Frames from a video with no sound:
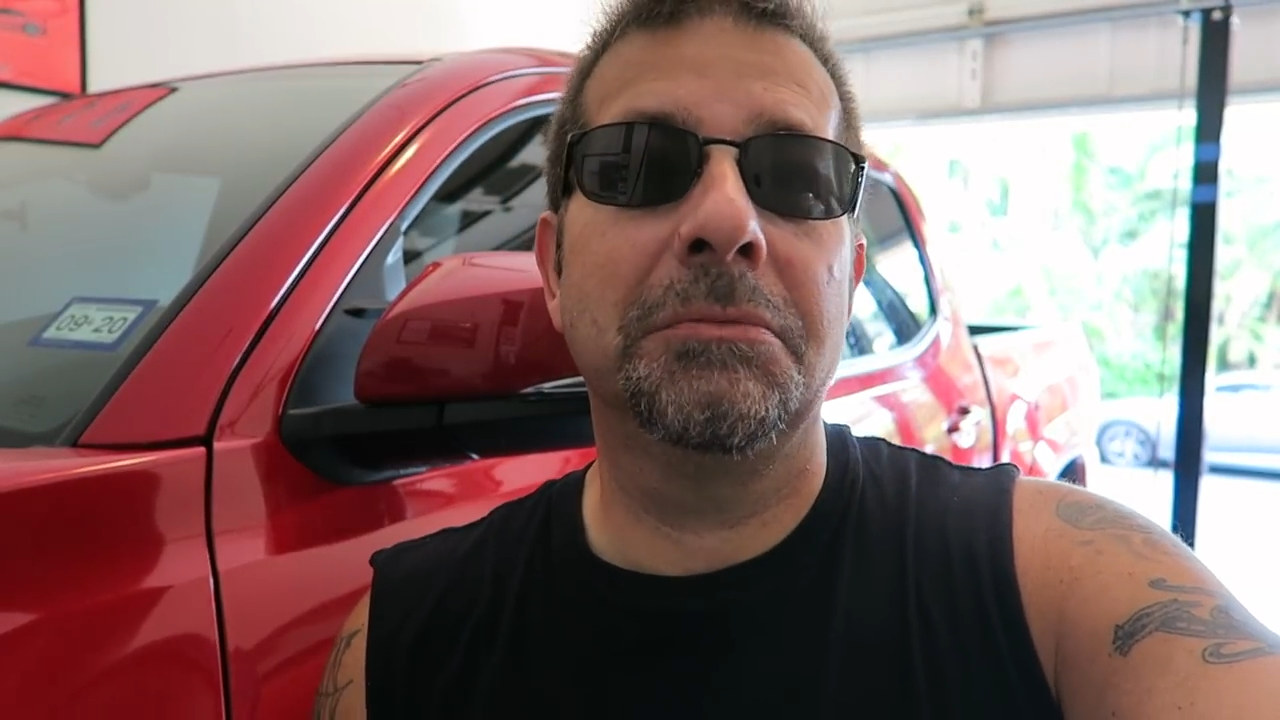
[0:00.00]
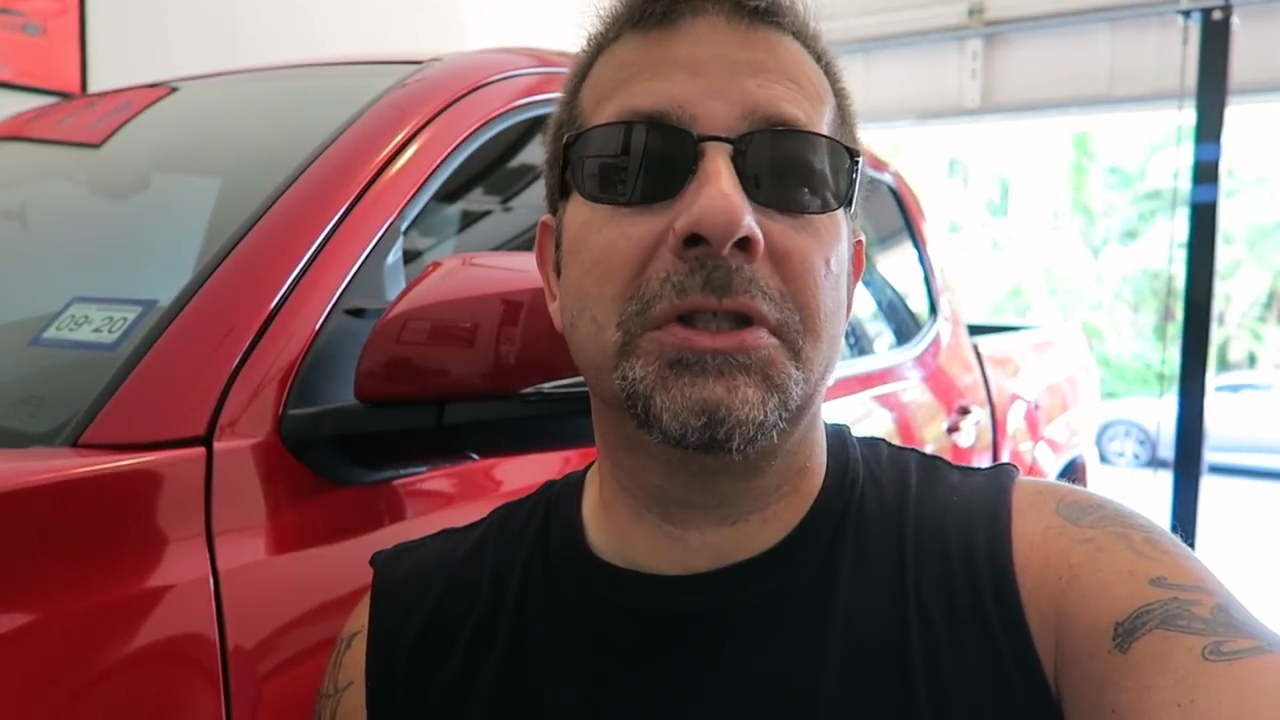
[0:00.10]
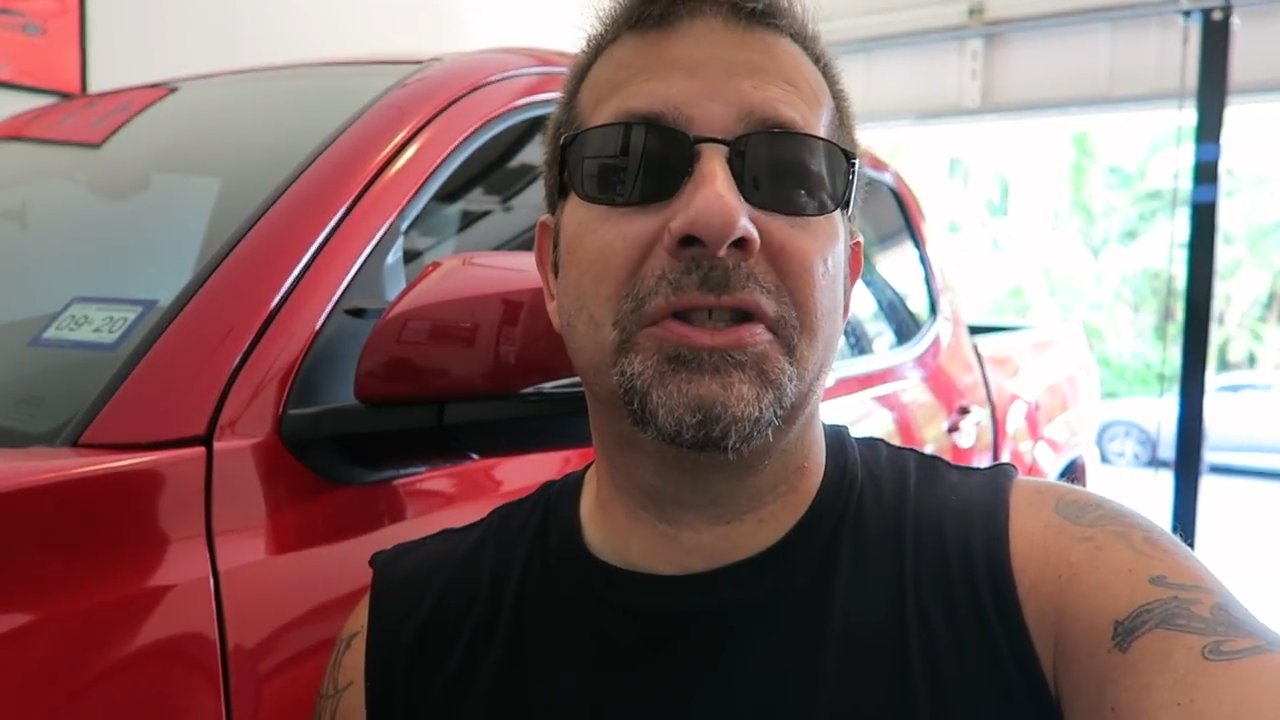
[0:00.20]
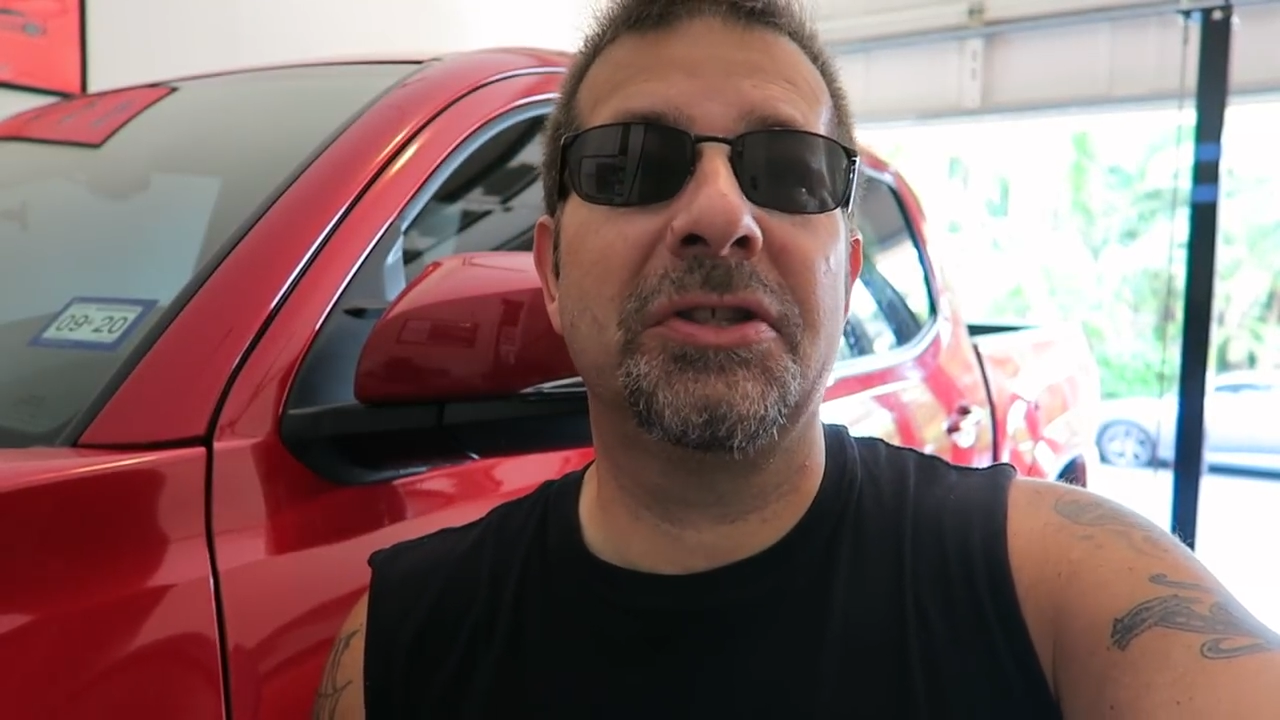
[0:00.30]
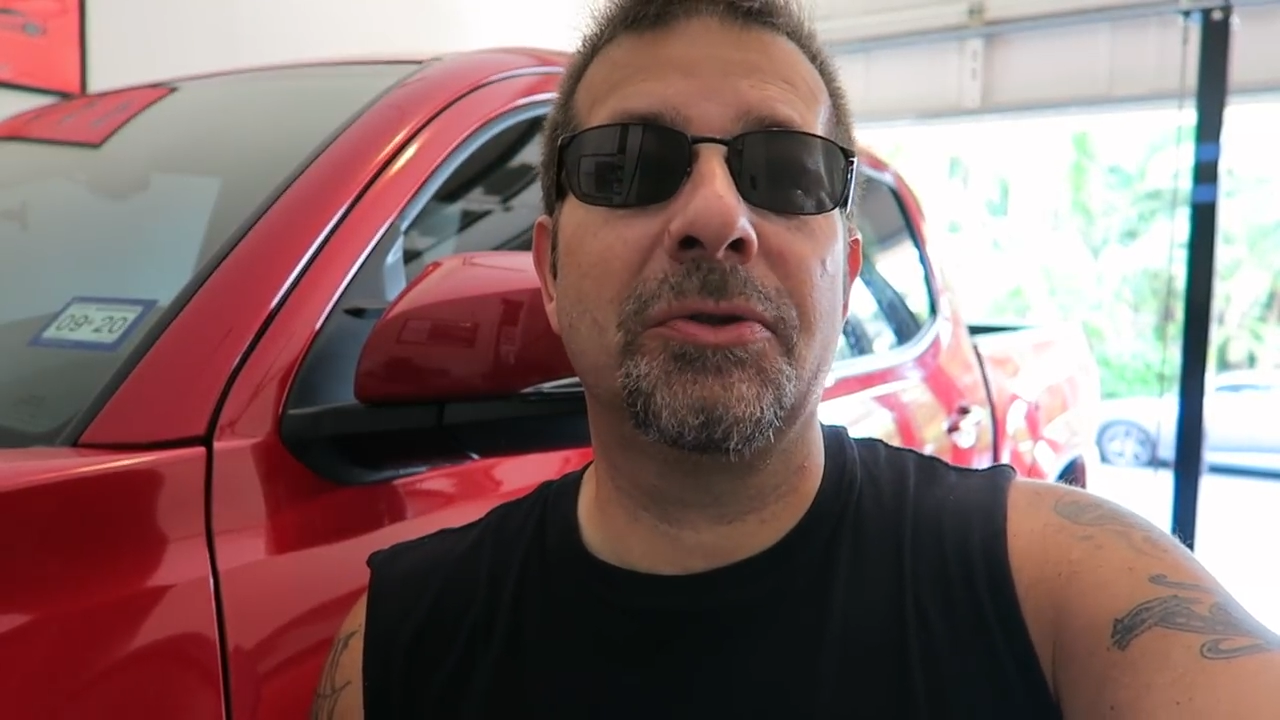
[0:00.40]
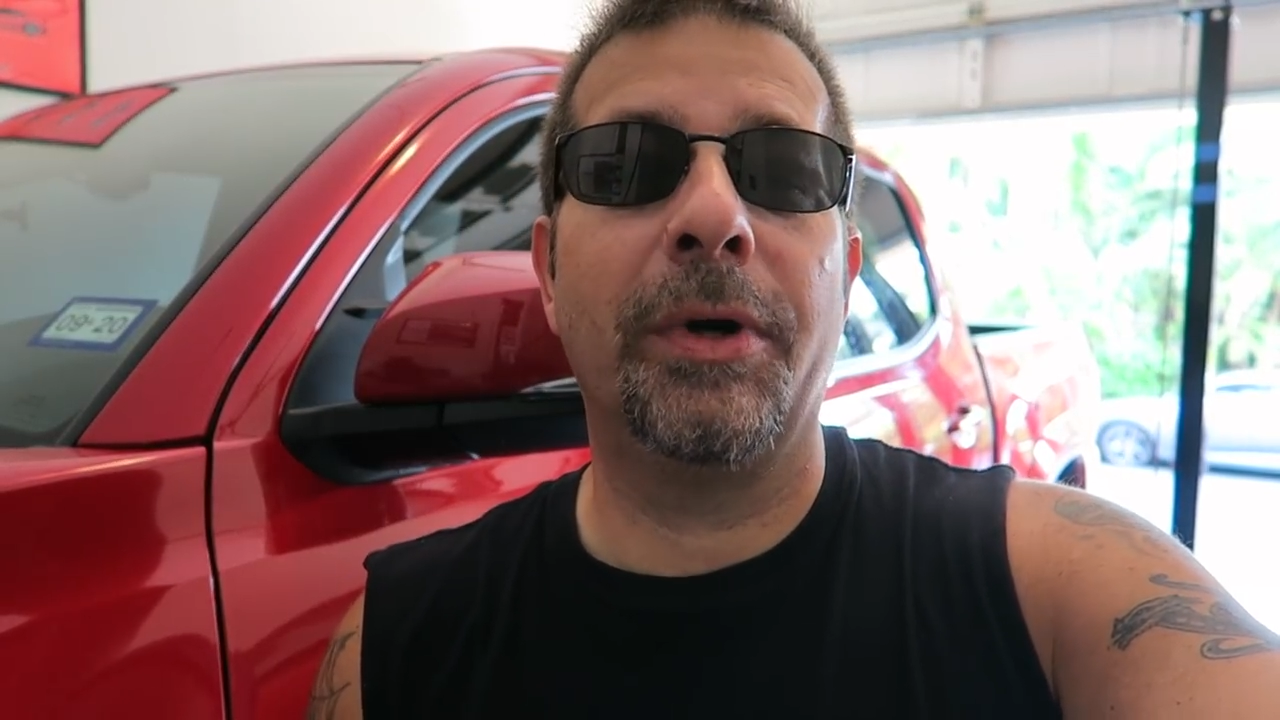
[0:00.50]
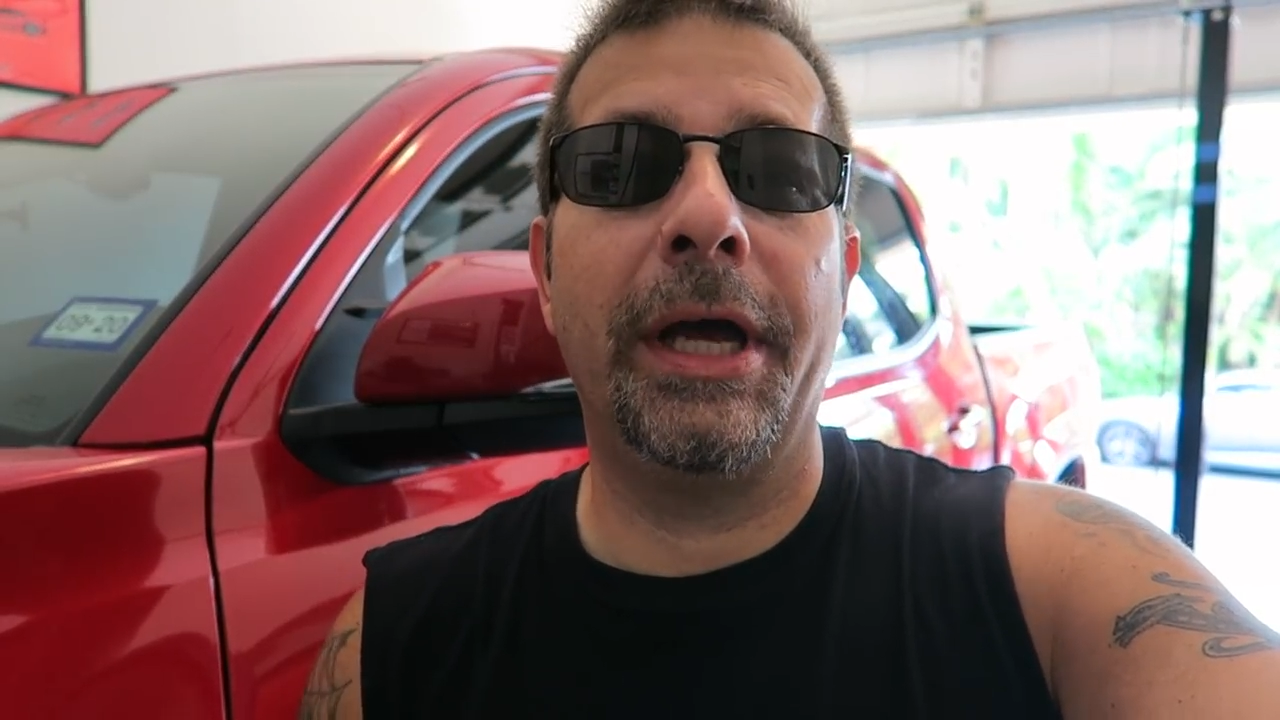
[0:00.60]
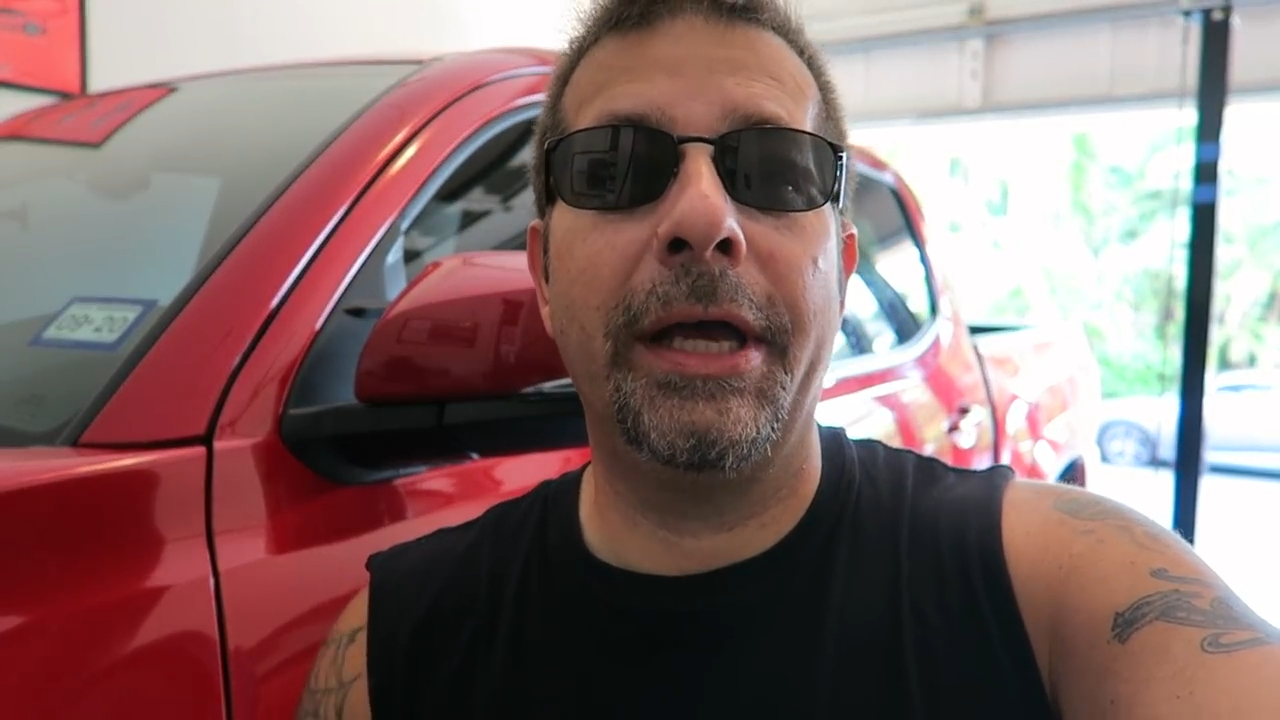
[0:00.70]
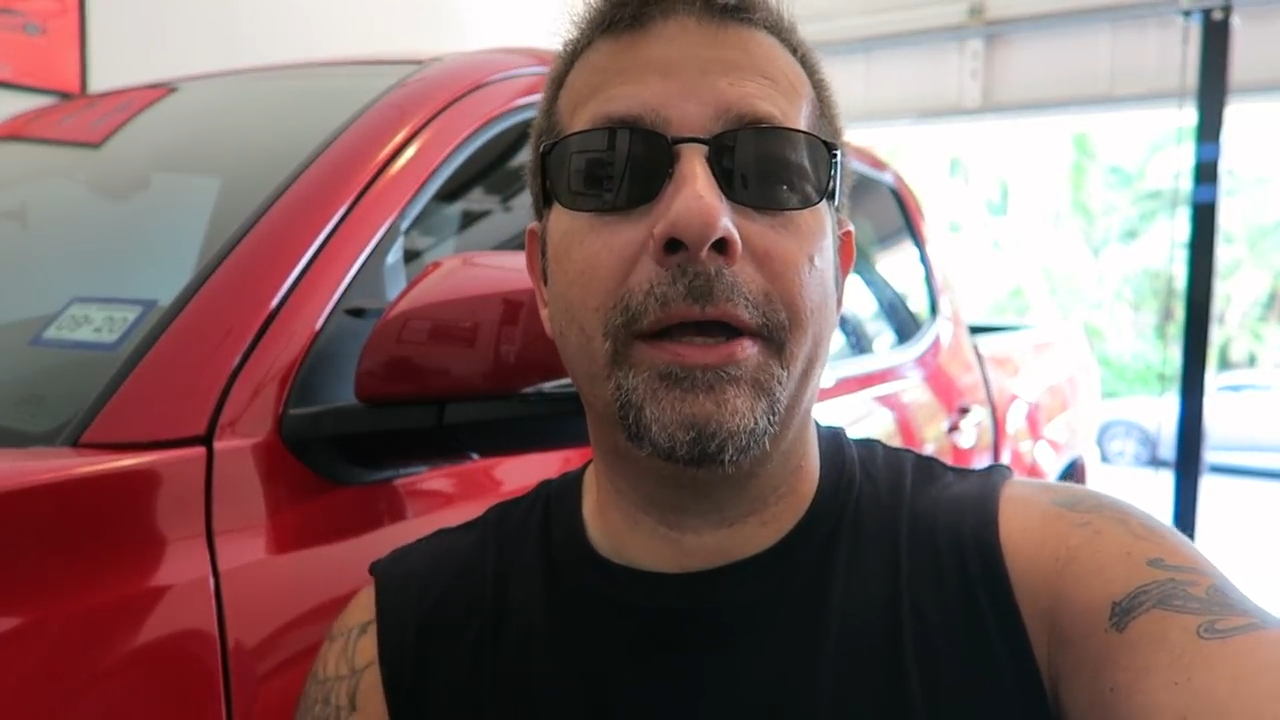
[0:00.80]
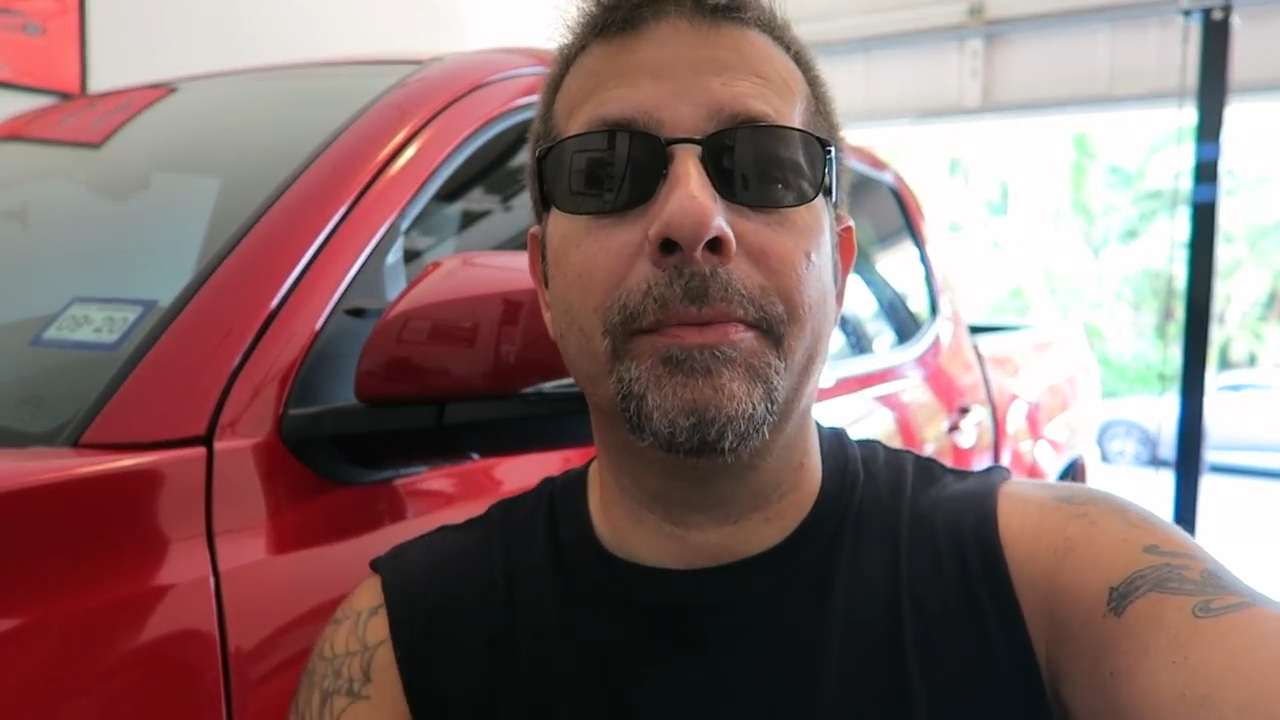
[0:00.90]
It's just the
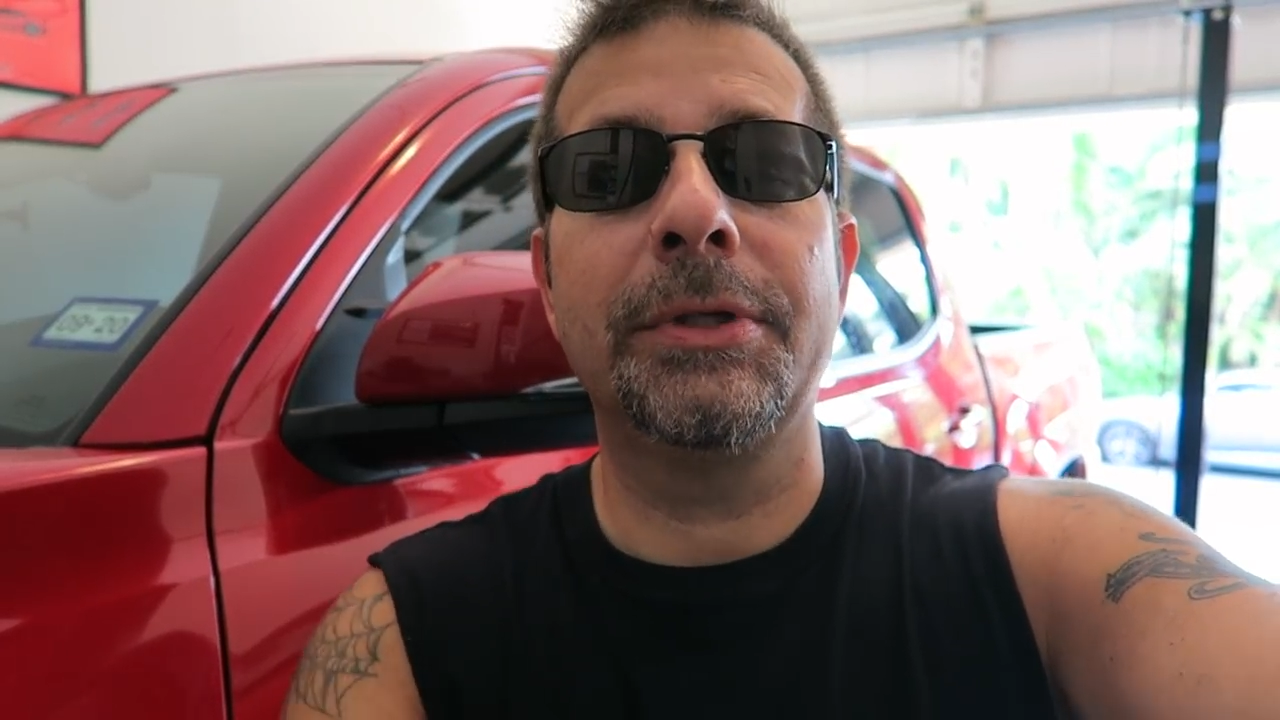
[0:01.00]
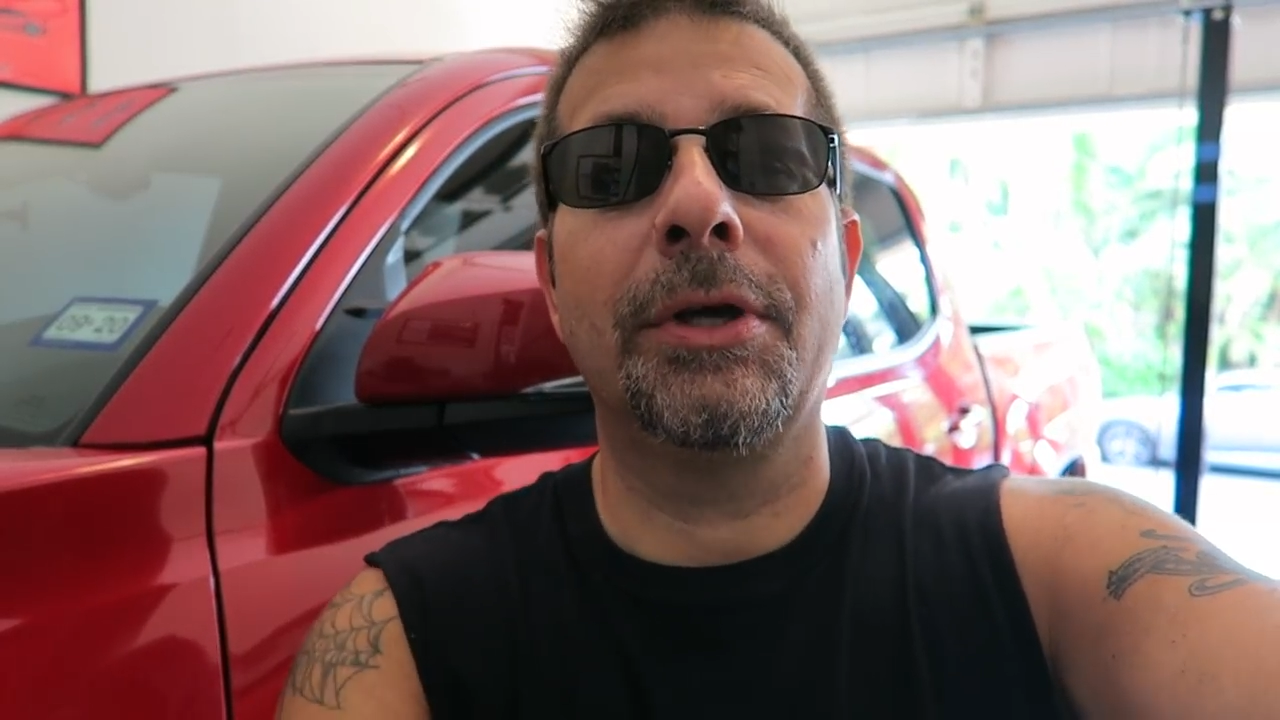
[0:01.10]
way I am.